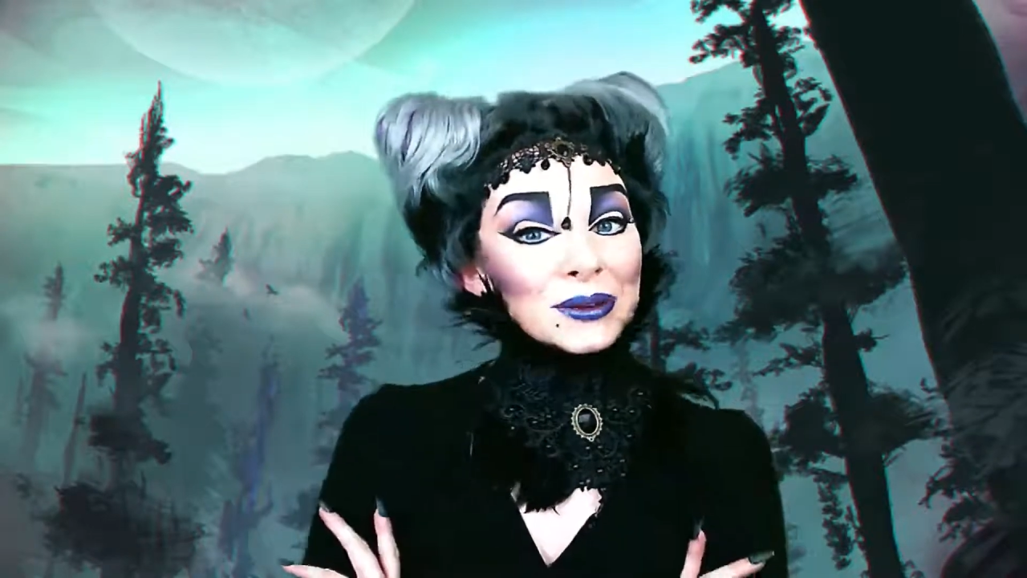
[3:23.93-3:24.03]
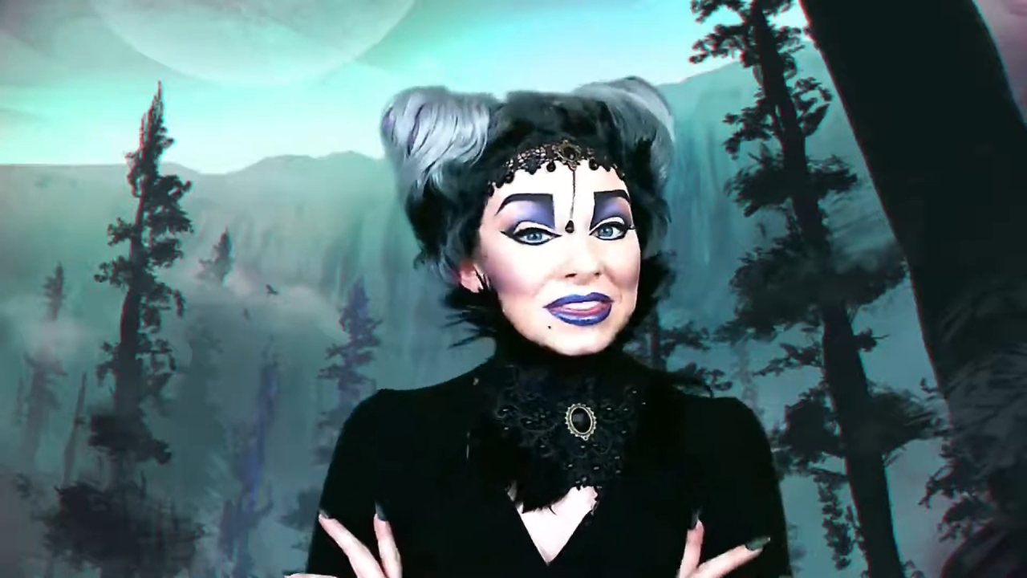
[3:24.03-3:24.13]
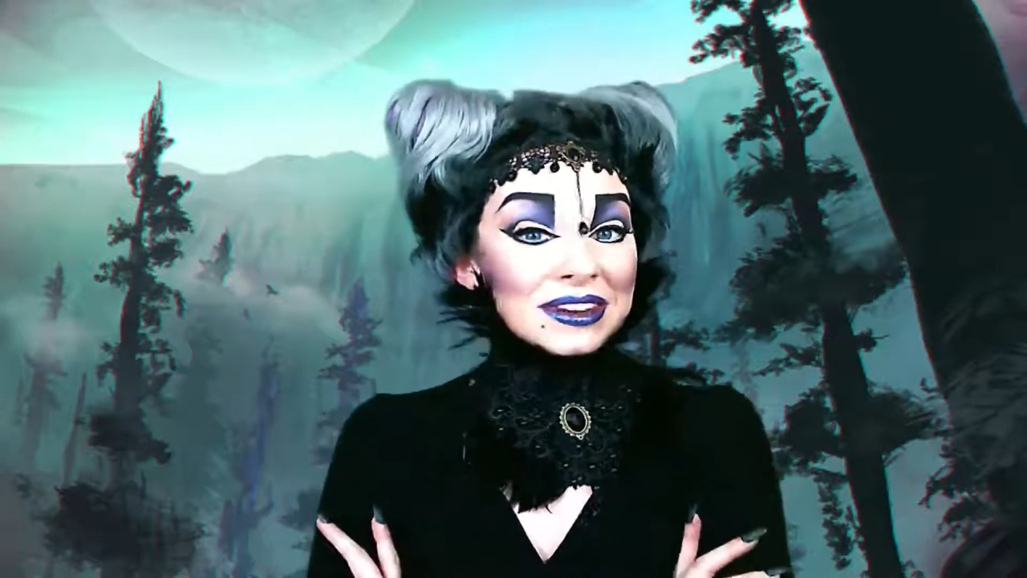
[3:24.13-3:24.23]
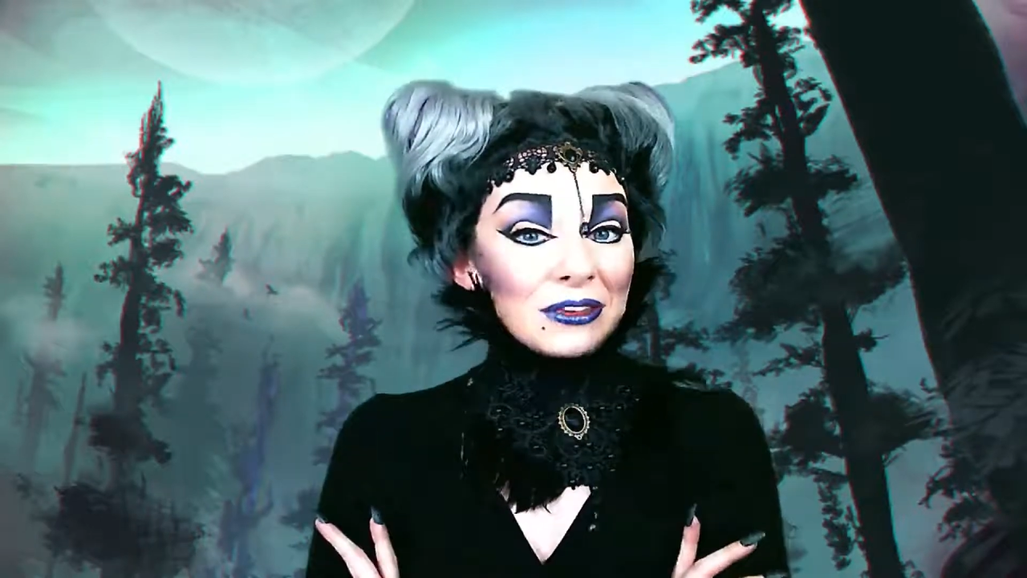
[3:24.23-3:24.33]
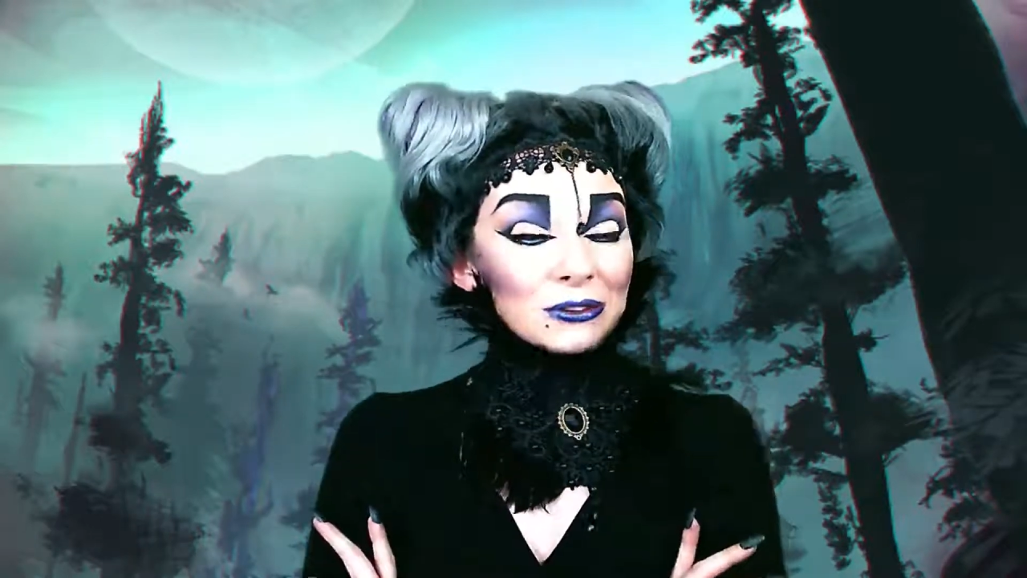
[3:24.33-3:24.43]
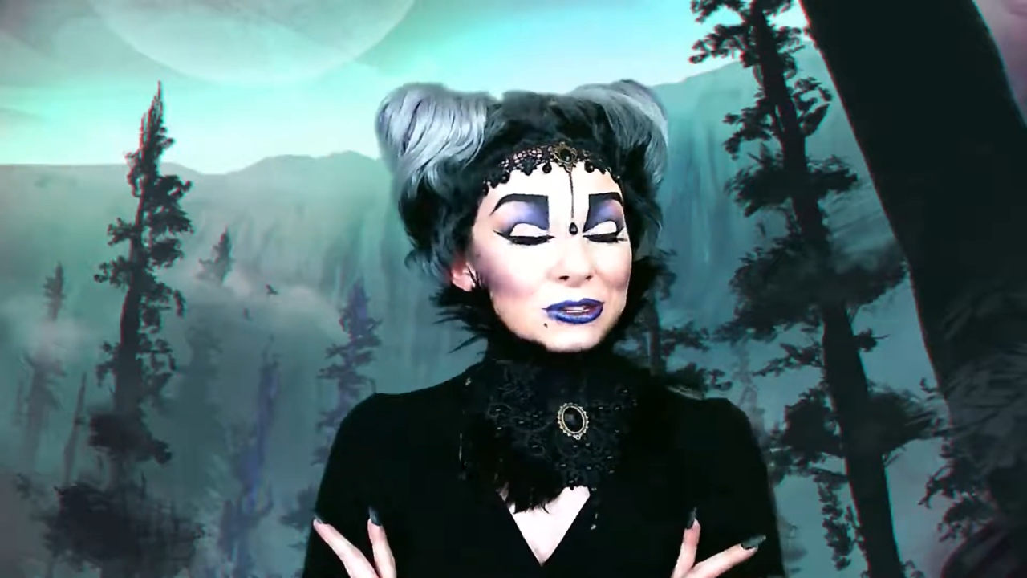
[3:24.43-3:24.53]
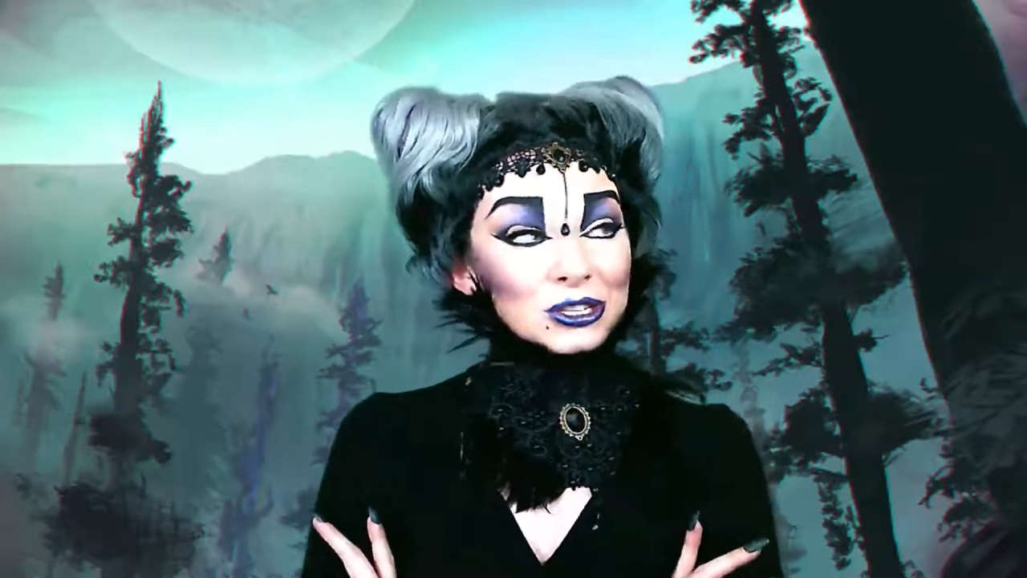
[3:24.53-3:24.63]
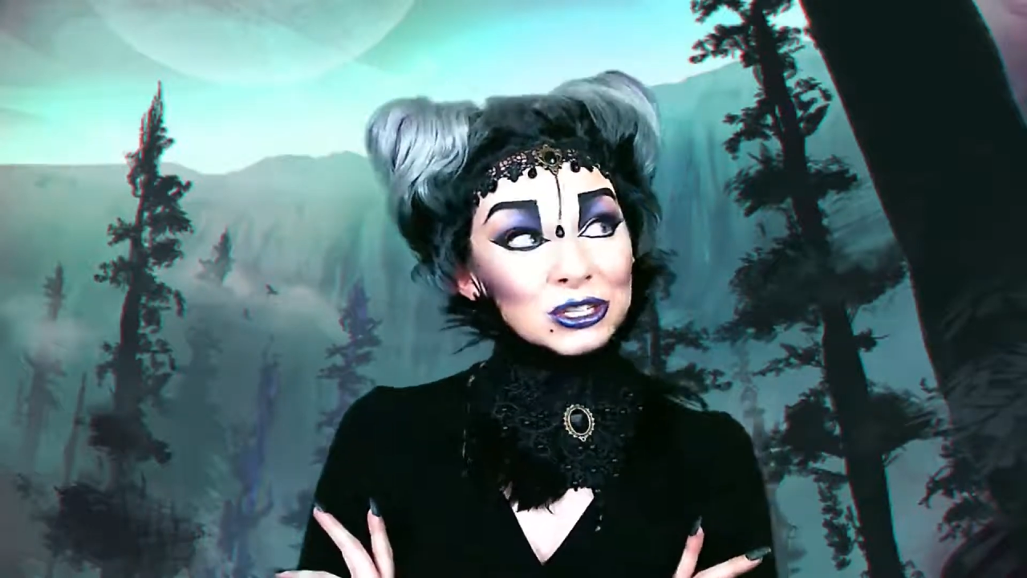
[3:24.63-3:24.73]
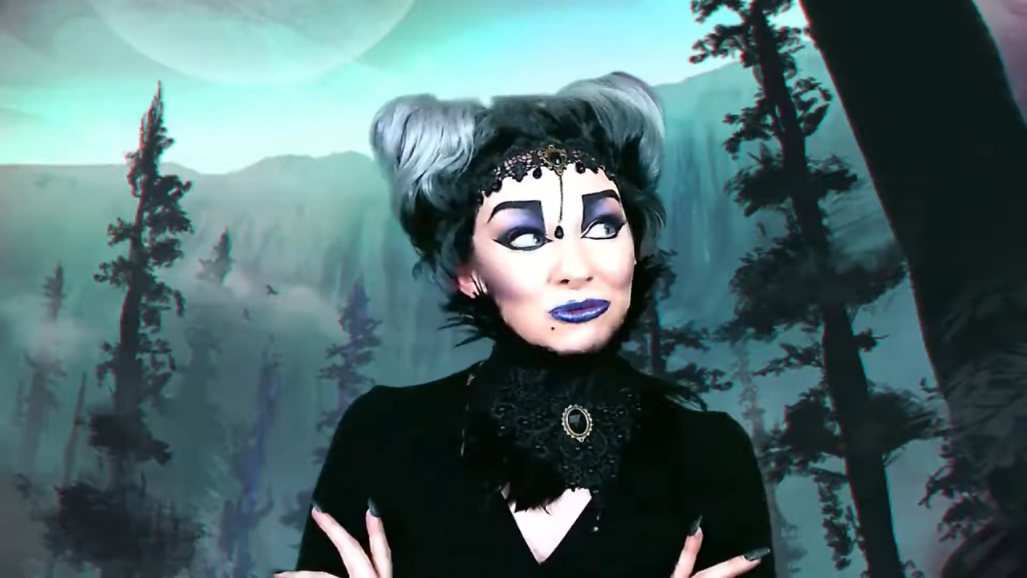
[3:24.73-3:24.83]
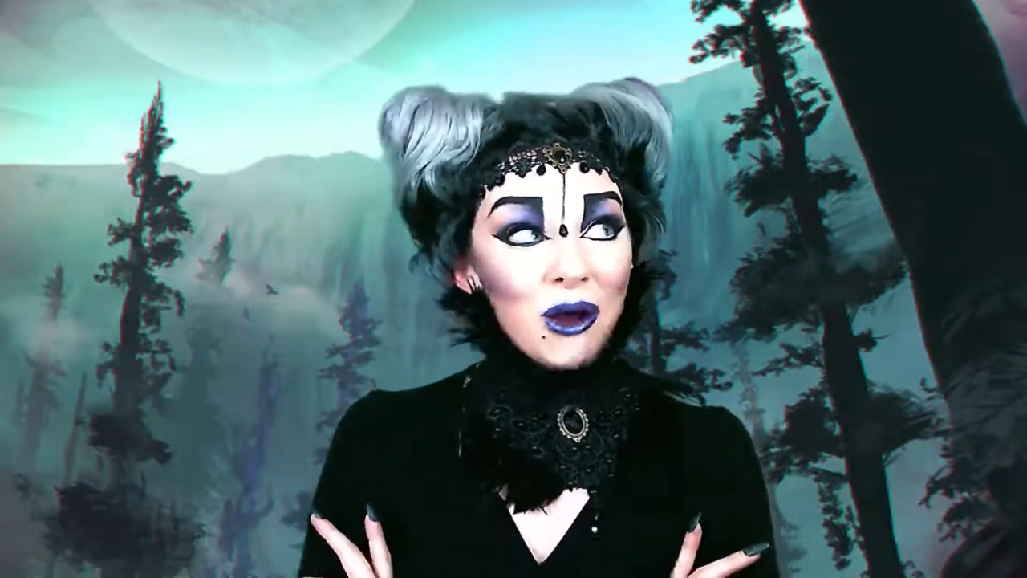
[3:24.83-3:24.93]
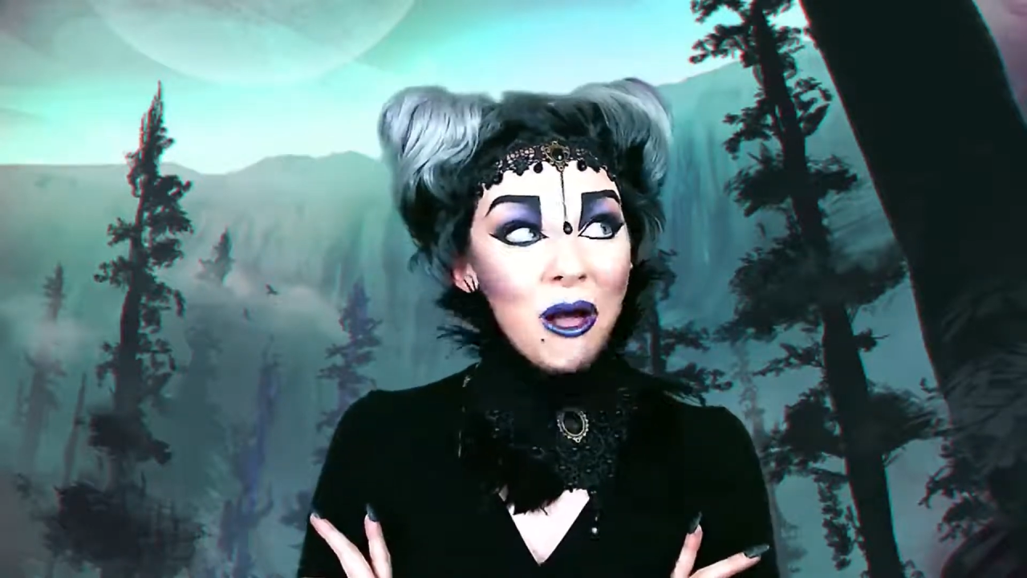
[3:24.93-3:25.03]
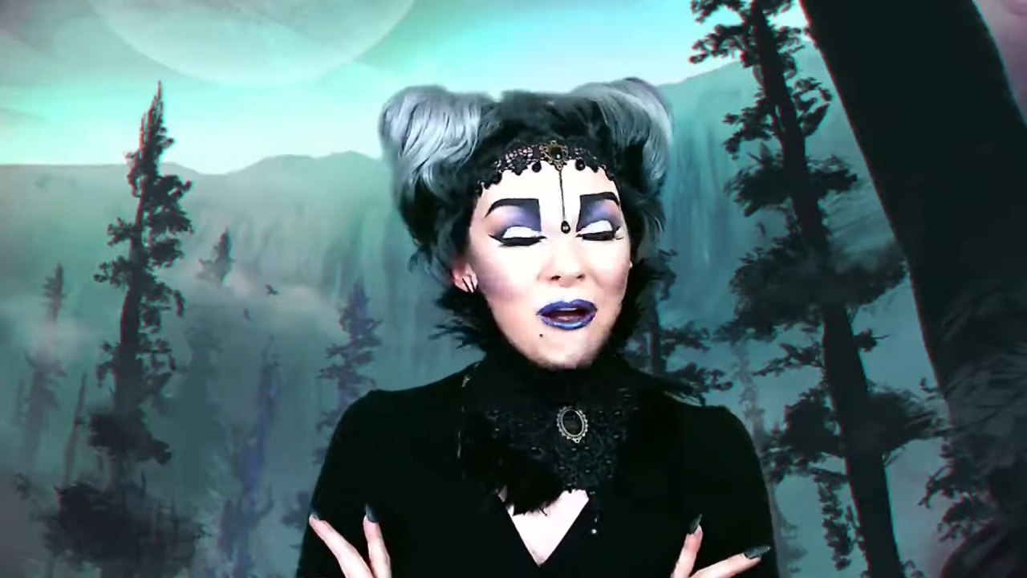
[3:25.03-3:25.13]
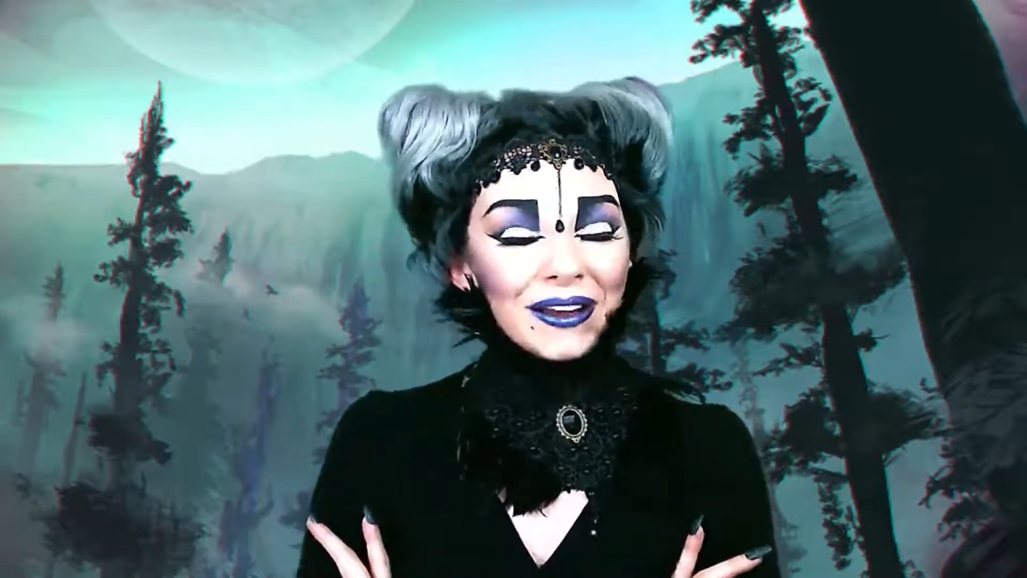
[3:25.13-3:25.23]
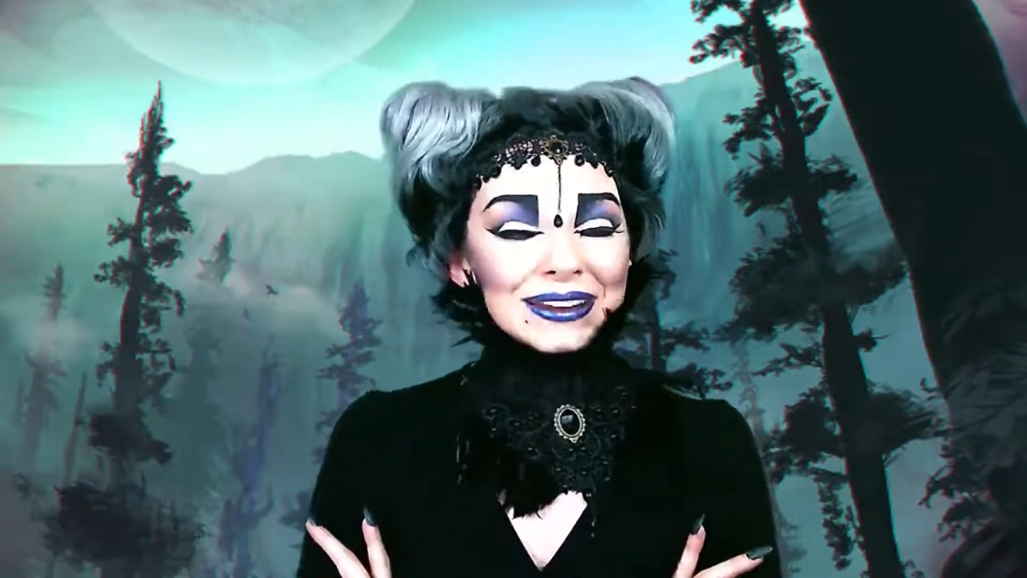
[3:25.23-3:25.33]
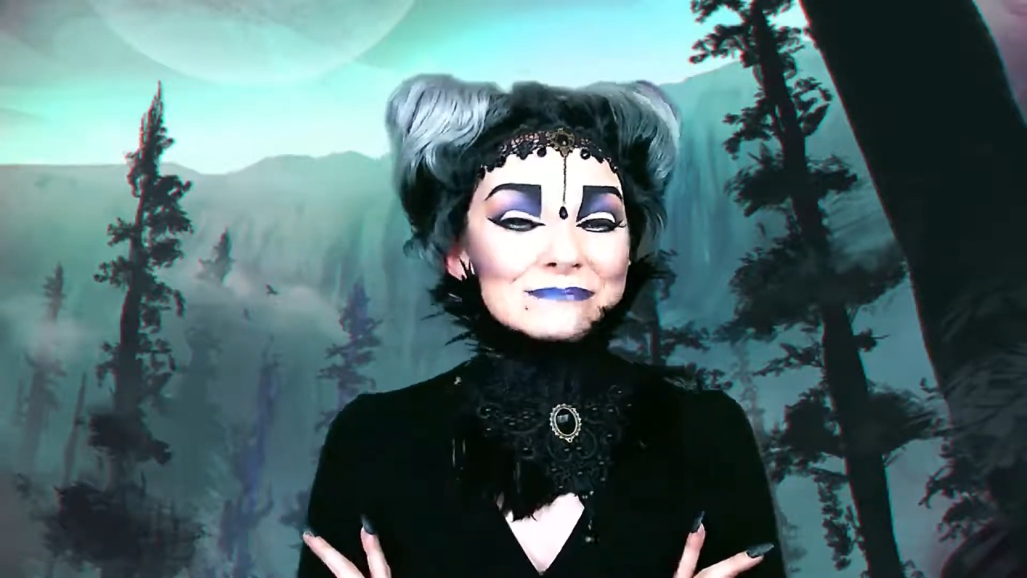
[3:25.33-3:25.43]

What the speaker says: with another strong